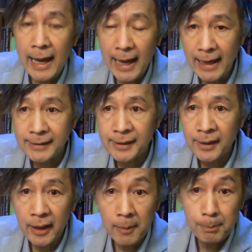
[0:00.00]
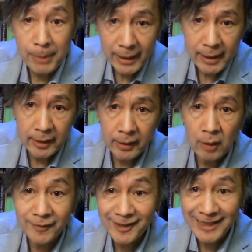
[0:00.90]
and a pair
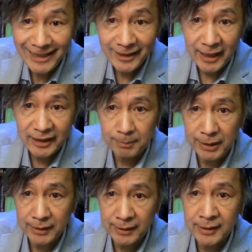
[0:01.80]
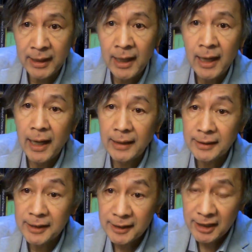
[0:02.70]
of satellite peaks
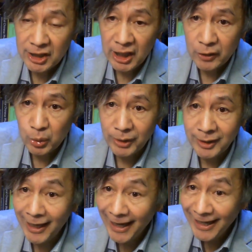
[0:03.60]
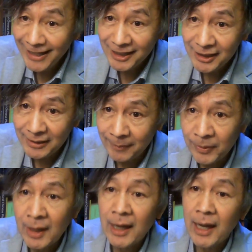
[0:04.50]
at 618
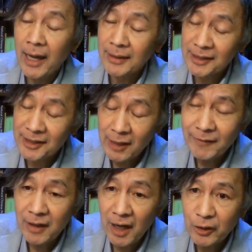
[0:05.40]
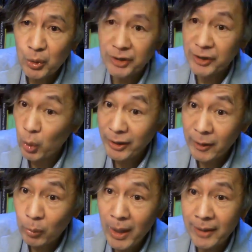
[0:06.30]
and
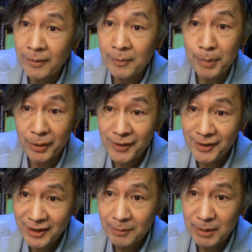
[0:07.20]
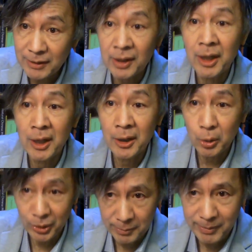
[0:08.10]
721 per centimeter
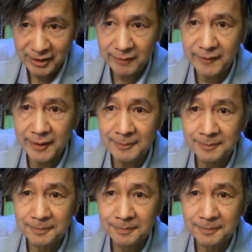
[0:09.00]
respectively.